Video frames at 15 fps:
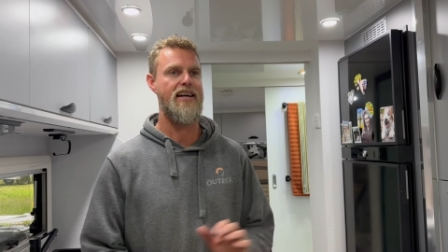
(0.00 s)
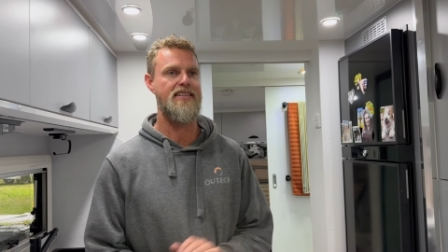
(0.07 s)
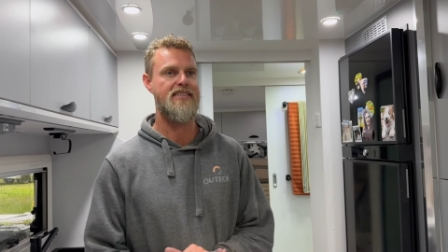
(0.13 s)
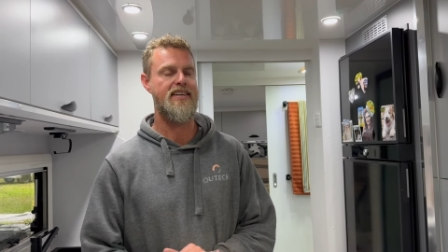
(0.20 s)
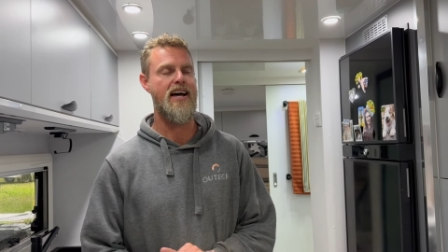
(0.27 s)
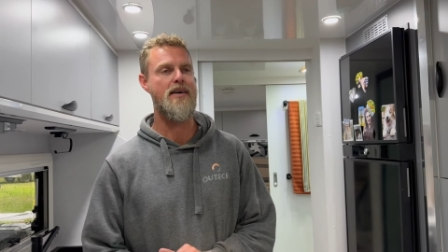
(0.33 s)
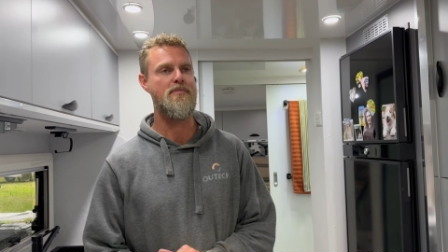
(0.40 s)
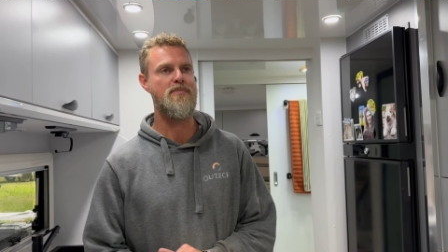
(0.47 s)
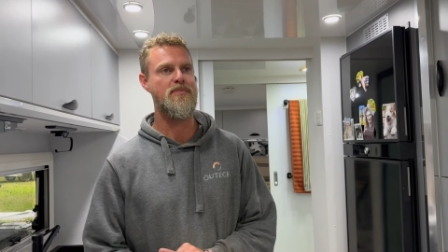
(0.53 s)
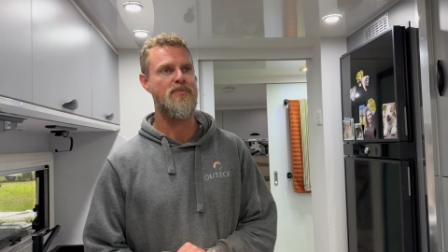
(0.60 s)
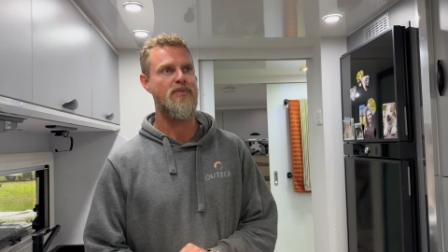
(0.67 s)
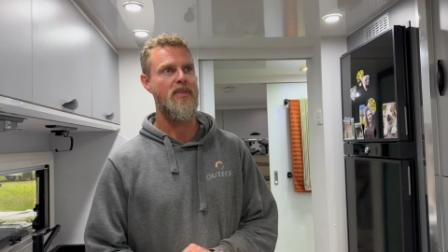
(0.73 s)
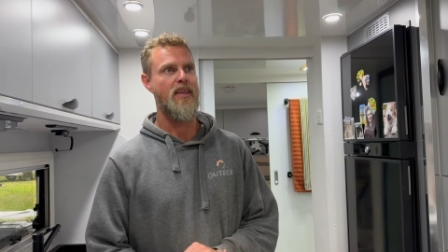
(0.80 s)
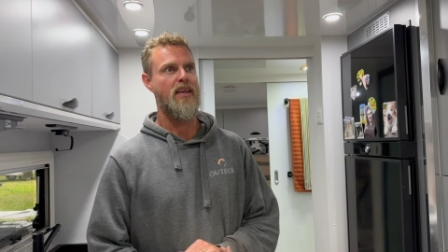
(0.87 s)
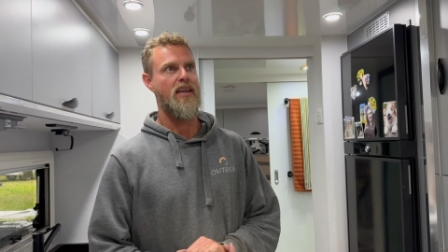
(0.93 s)
It's come
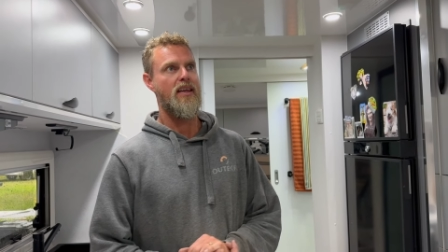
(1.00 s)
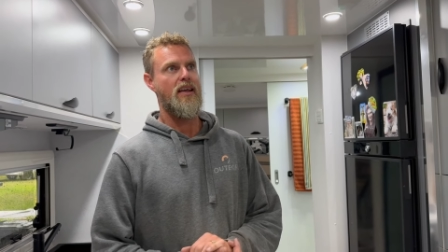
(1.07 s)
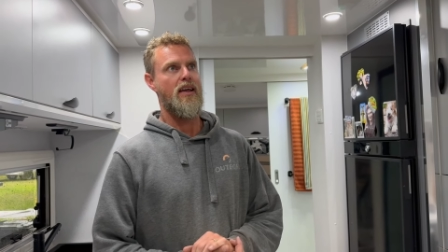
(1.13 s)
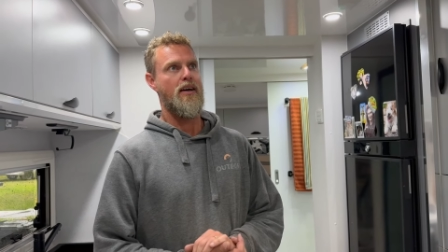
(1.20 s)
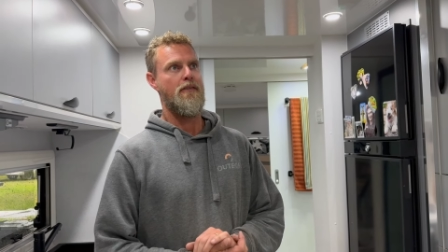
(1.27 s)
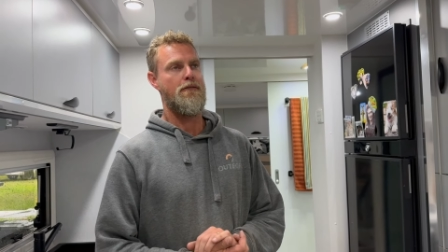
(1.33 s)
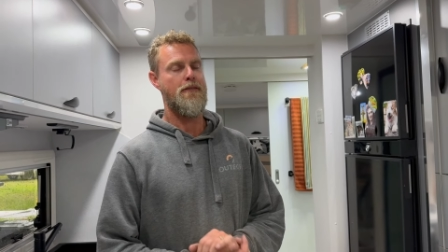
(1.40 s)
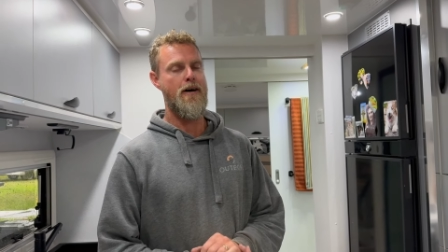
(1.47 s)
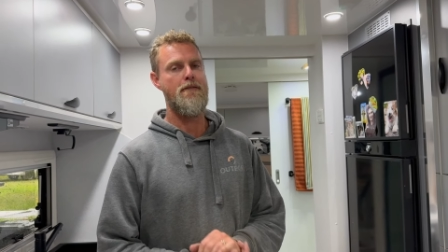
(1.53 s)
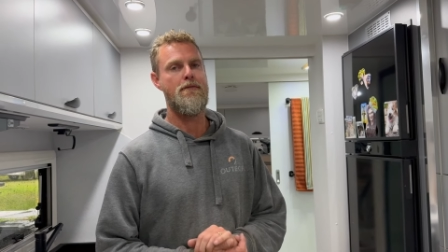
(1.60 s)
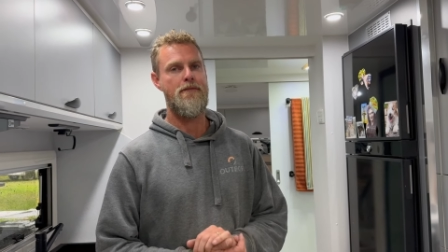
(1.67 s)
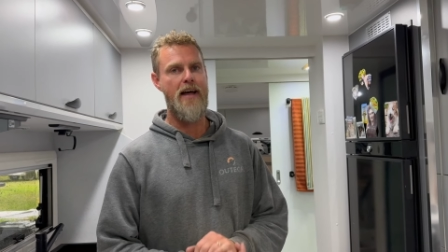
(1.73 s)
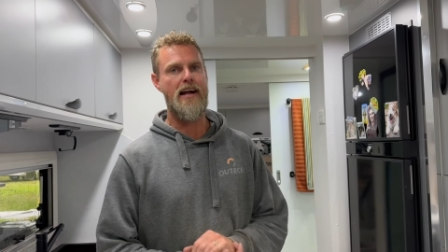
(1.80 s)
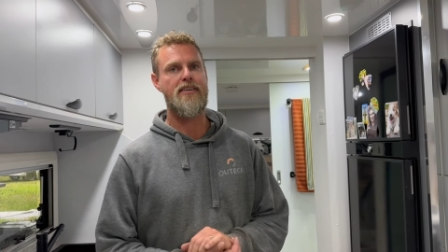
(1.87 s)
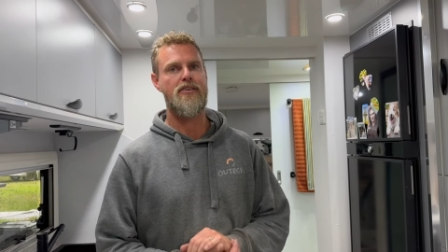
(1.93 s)
from
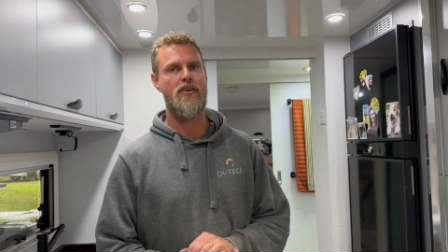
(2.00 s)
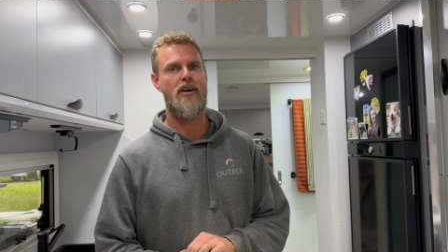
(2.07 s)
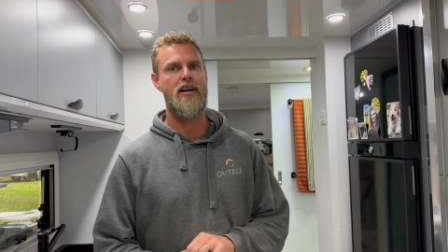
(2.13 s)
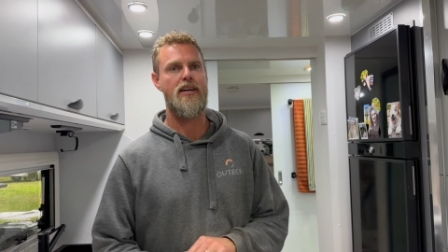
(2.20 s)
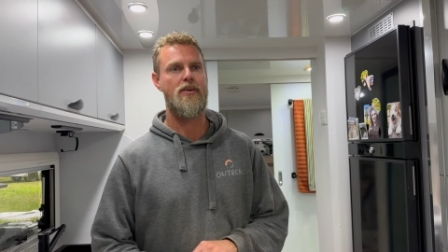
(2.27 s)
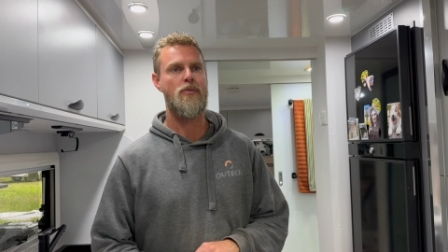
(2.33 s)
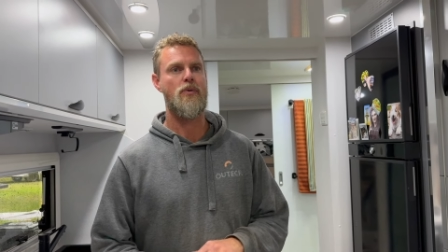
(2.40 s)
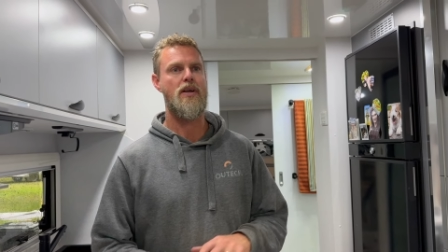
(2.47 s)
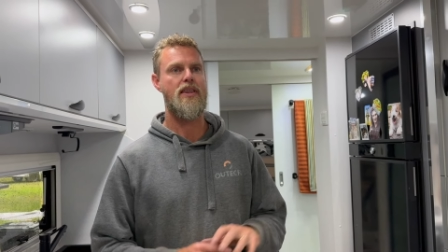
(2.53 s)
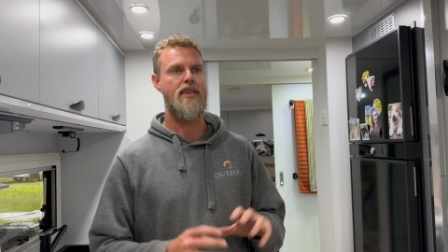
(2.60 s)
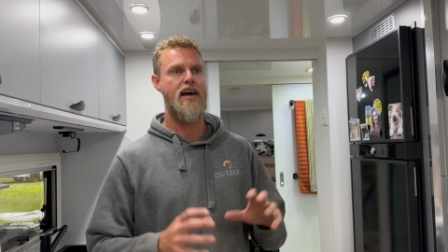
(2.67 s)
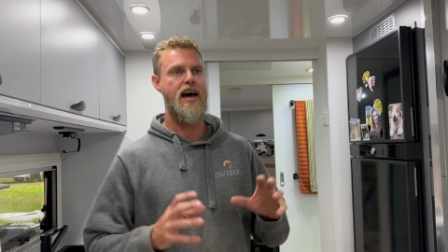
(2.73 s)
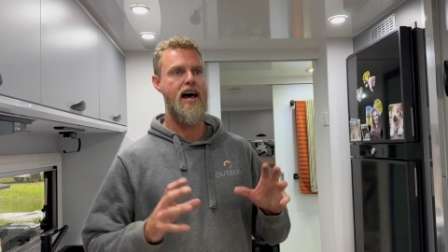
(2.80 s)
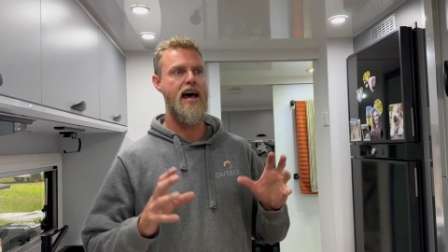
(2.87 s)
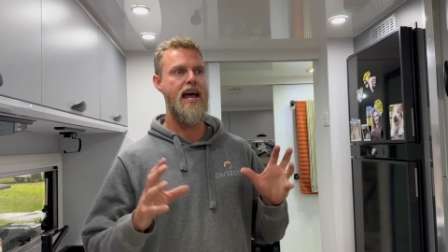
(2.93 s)
factory with
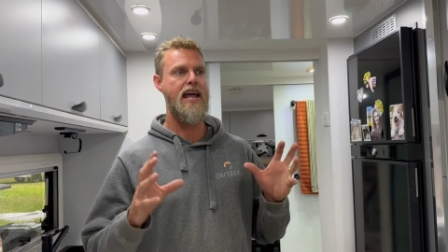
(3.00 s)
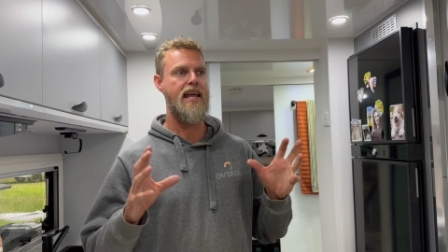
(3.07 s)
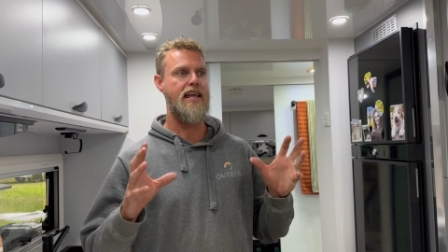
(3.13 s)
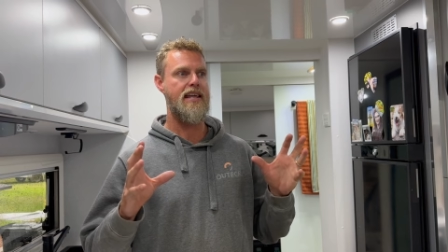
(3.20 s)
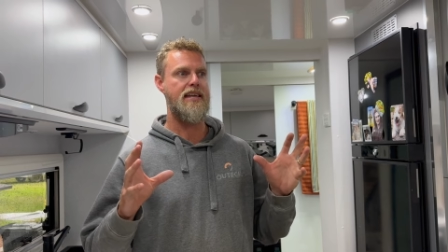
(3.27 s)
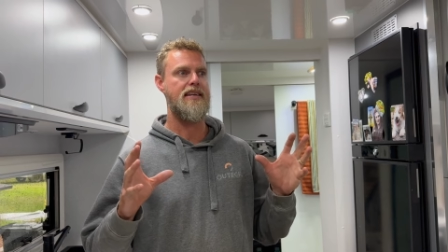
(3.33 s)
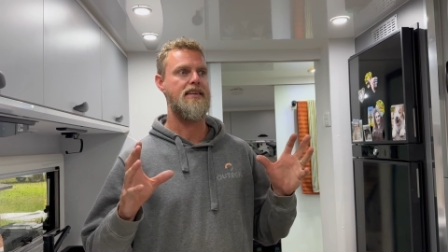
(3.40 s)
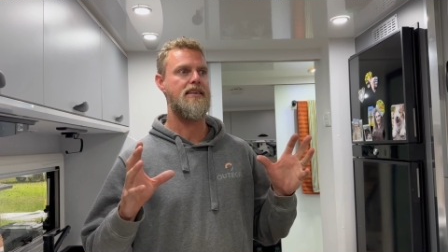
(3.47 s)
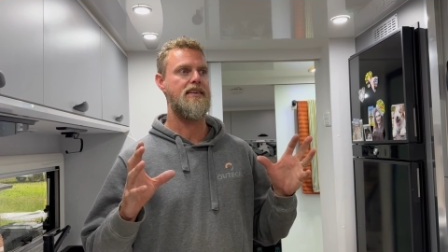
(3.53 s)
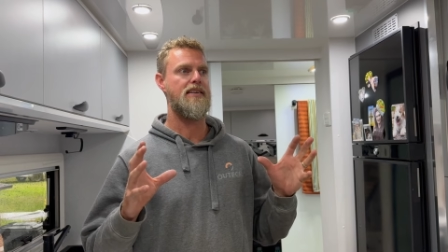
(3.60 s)
a